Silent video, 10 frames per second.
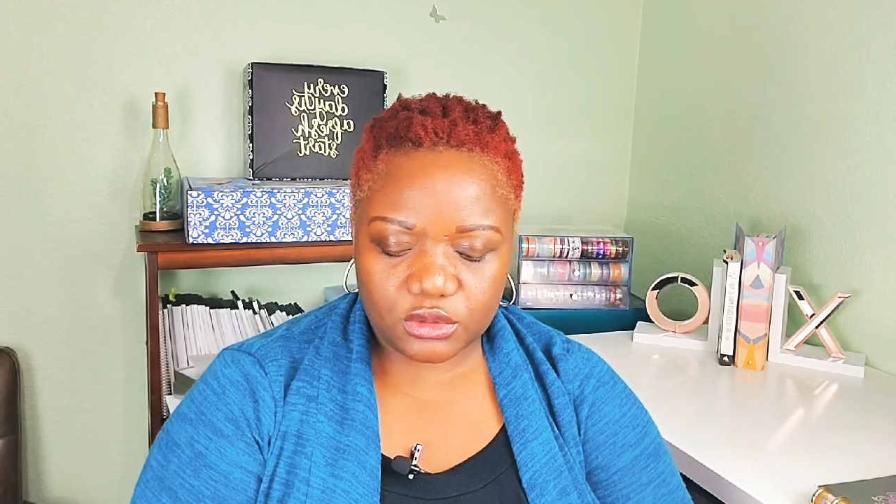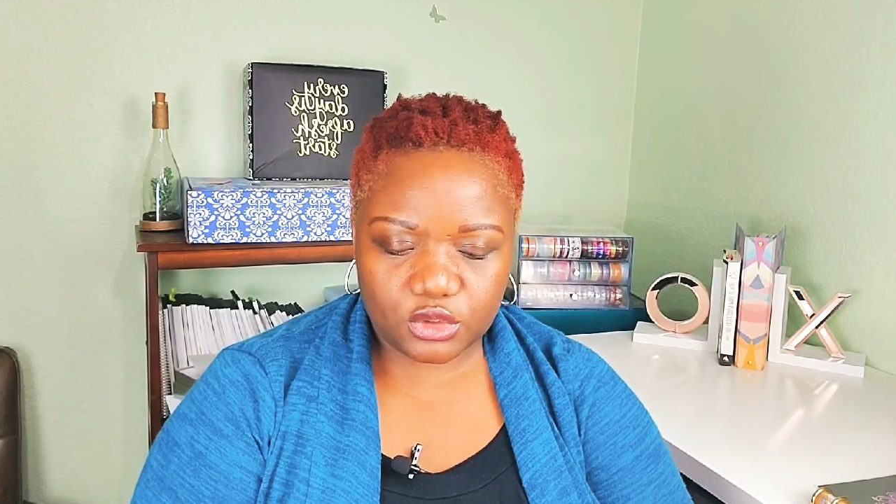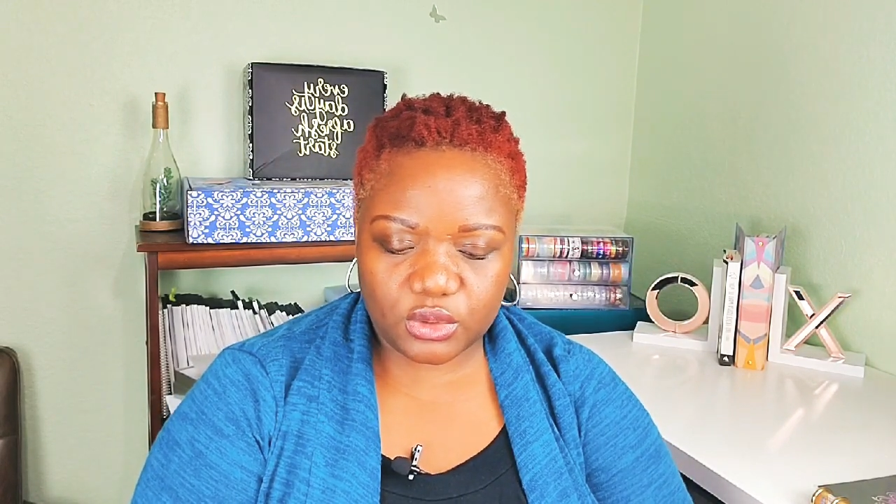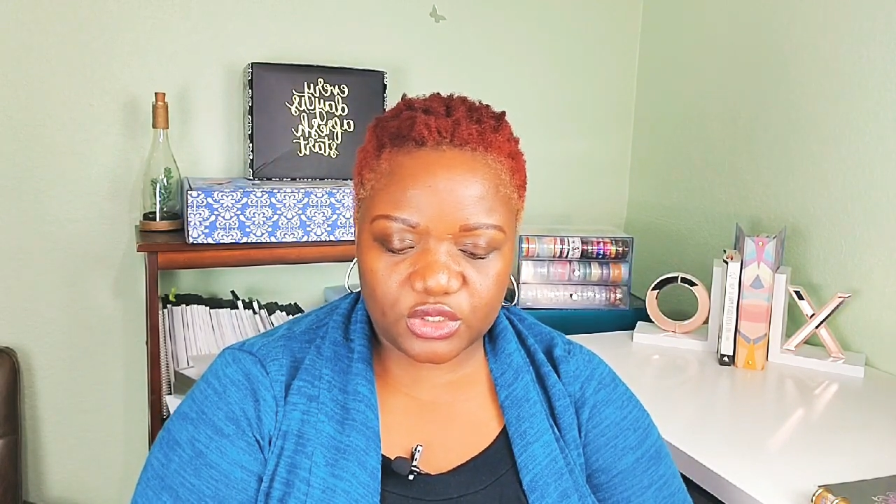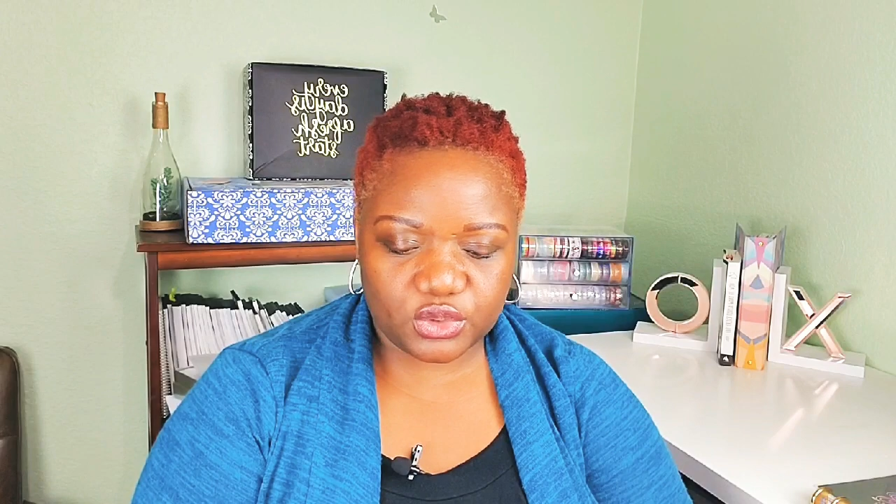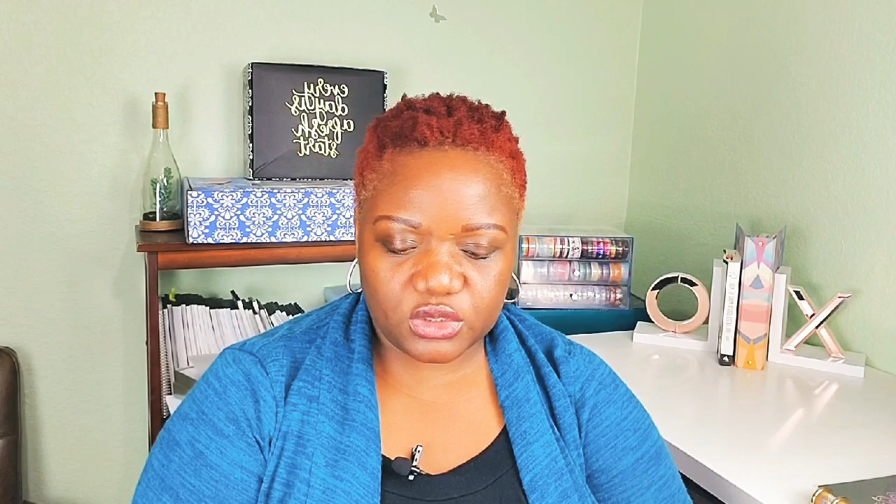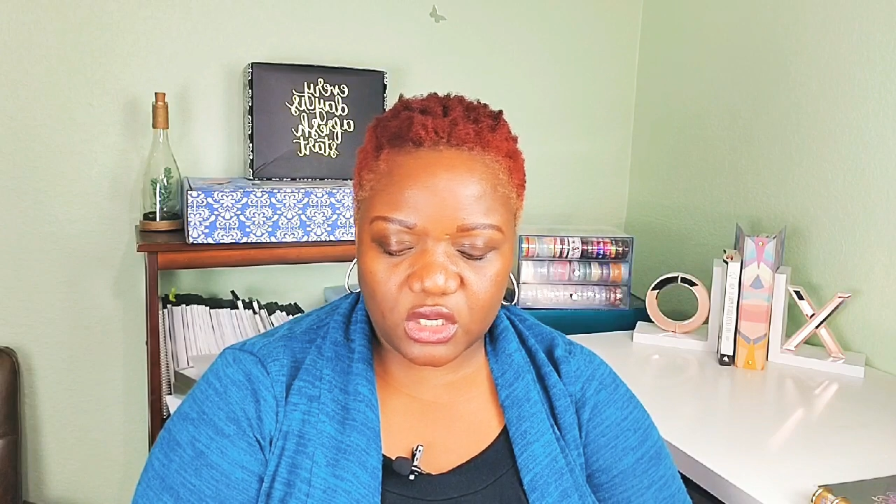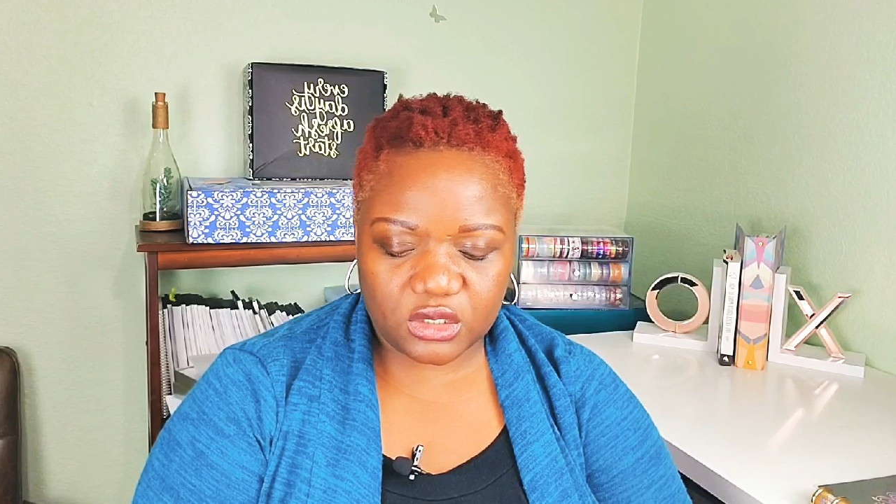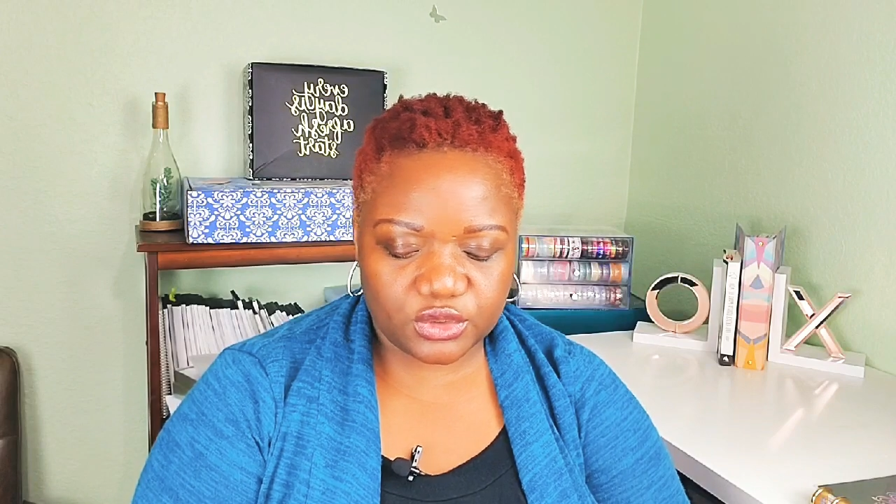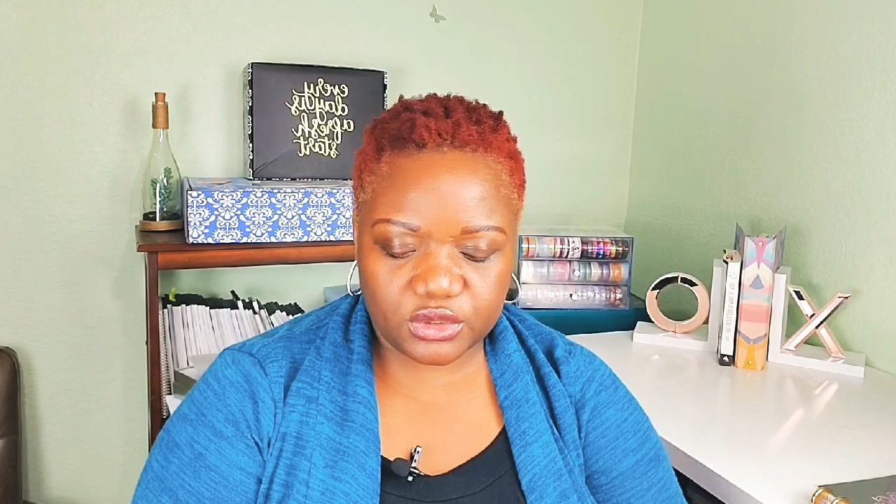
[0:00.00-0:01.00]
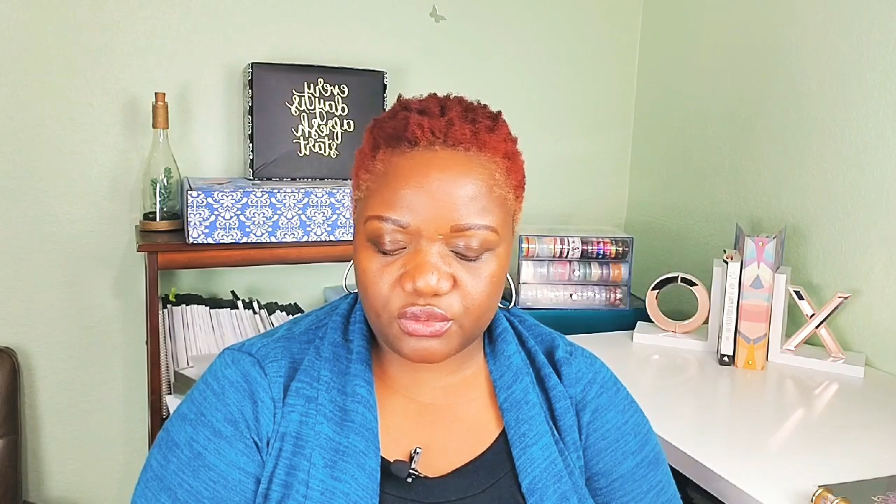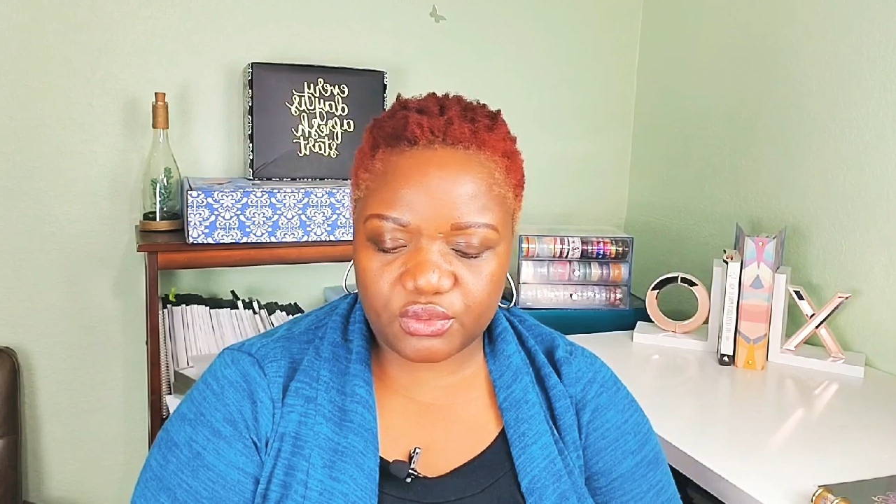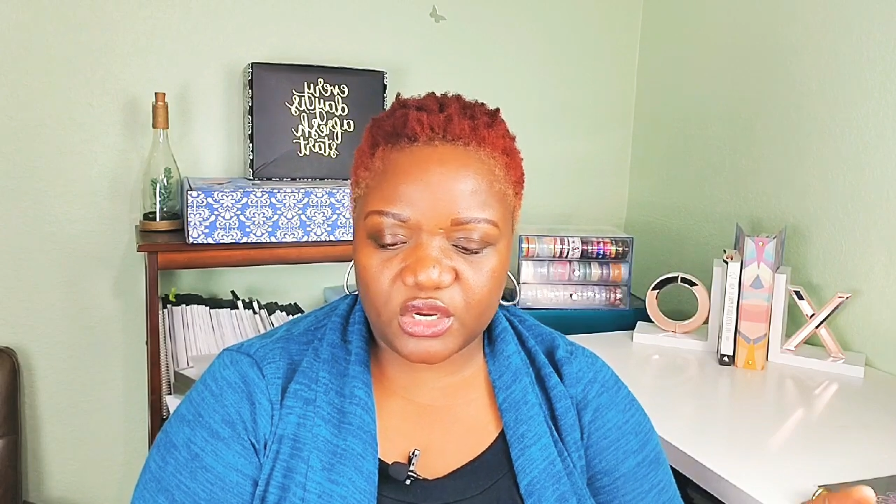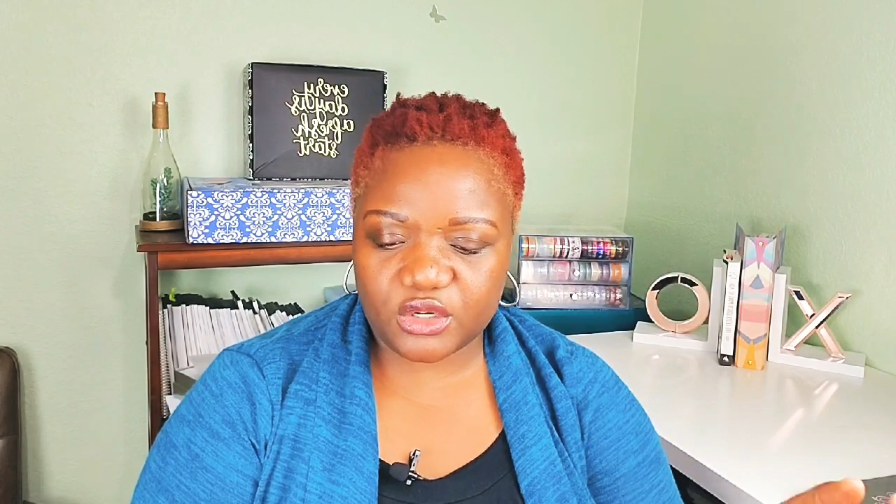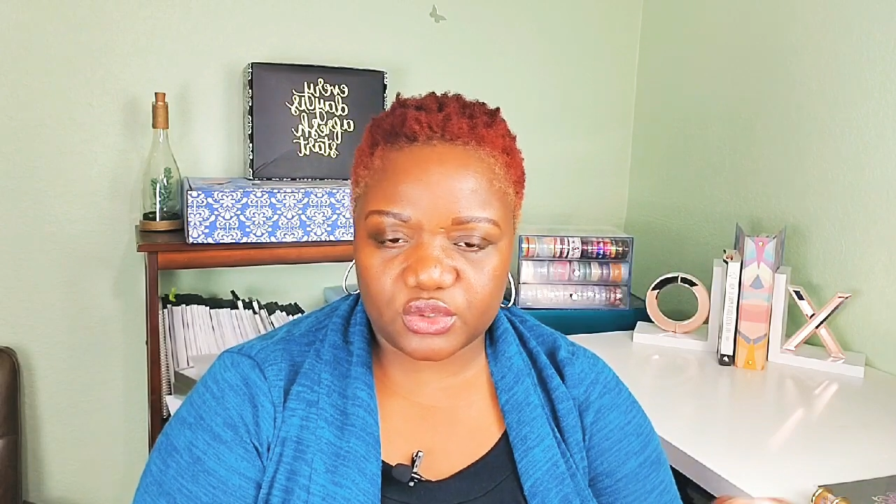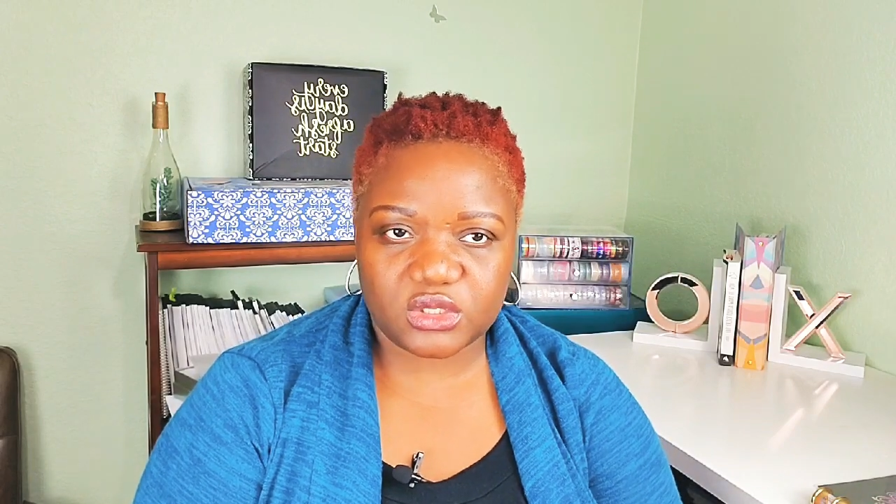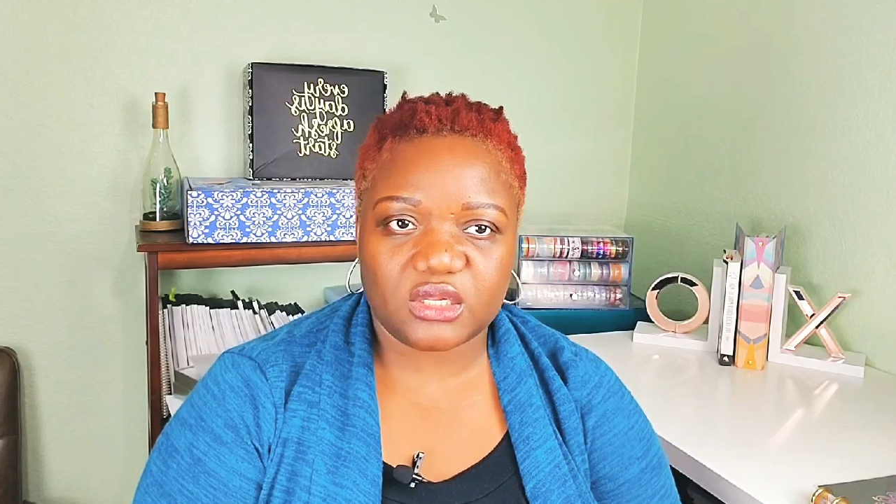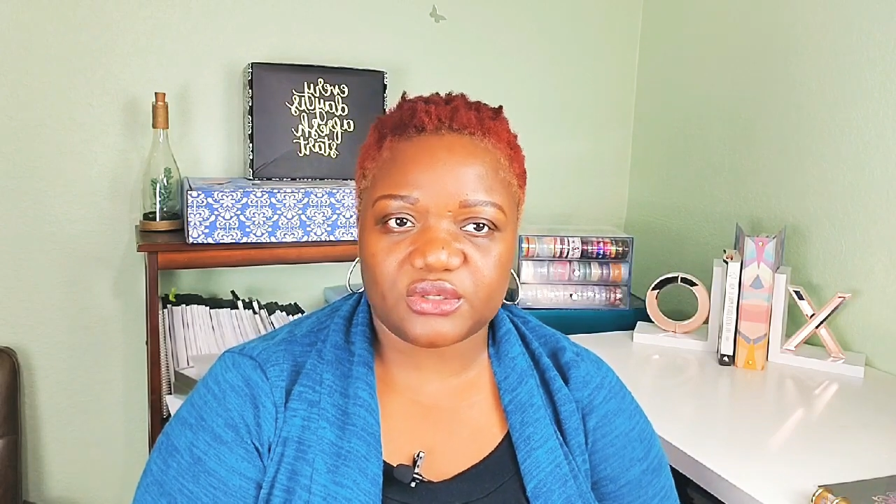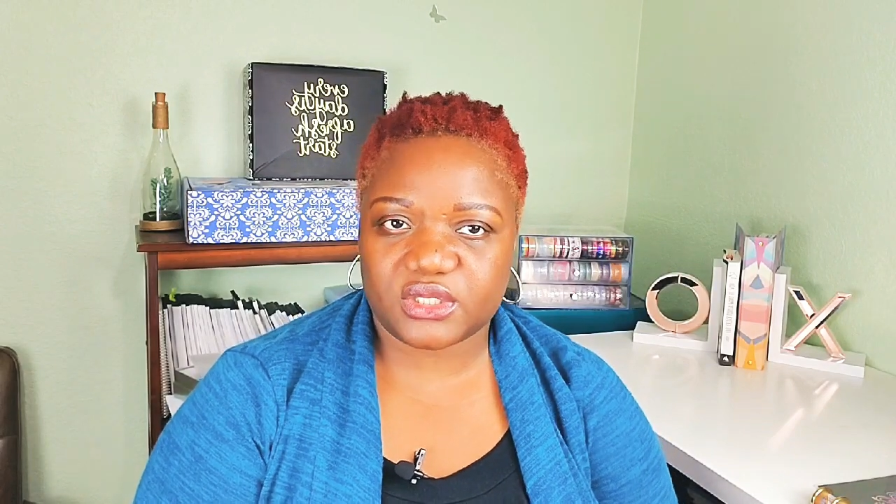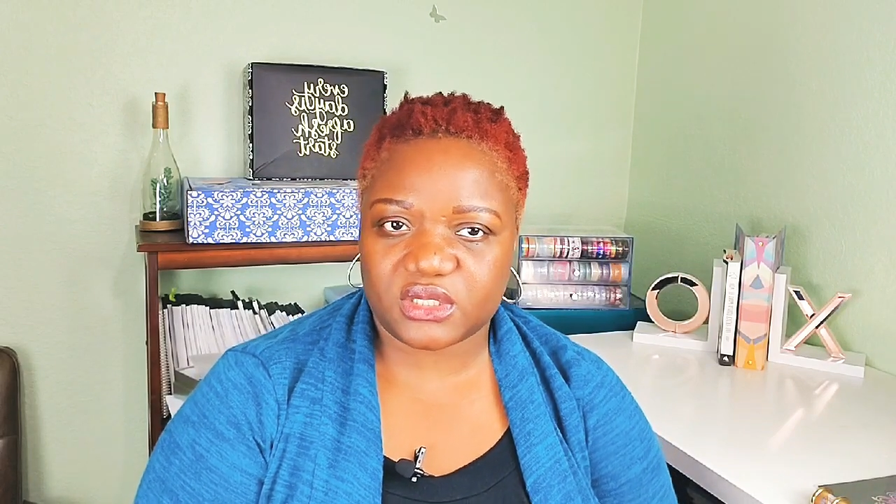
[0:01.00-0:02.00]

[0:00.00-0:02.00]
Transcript: $300